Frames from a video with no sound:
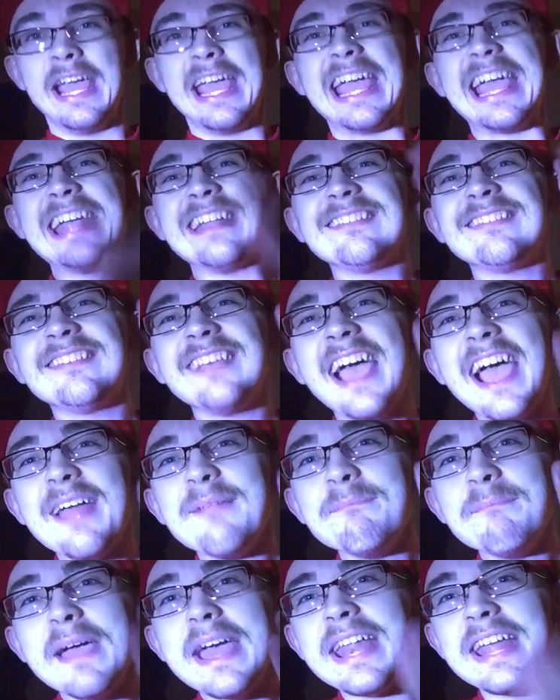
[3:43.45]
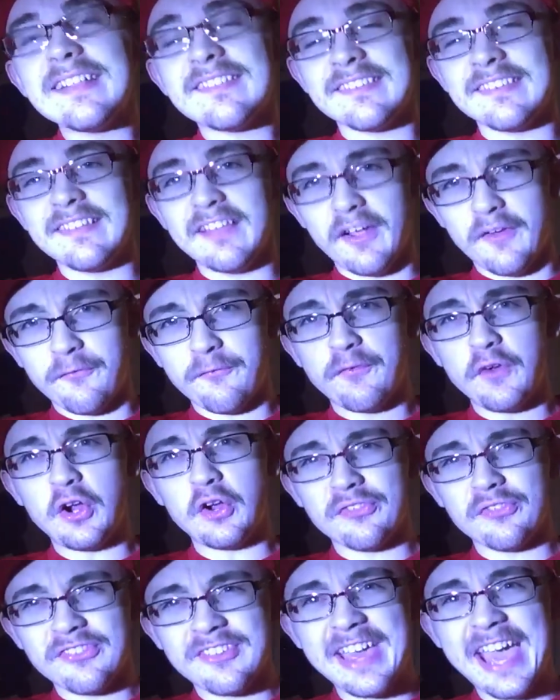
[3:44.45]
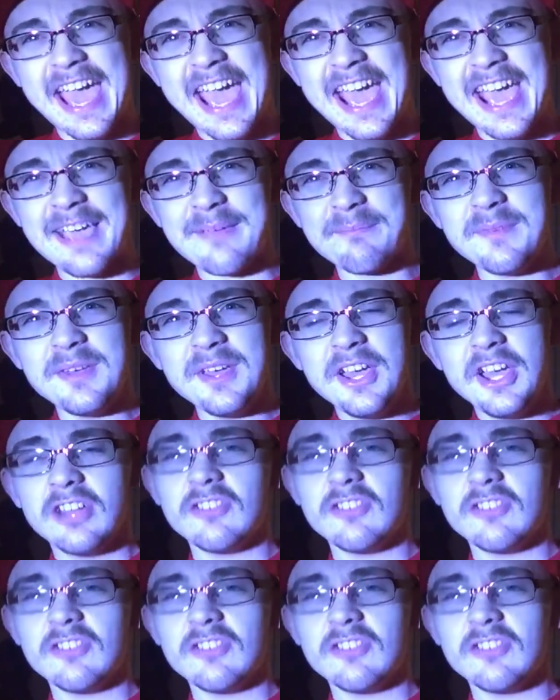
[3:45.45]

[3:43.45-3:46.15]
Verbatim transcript: in 10 minutes in their first game,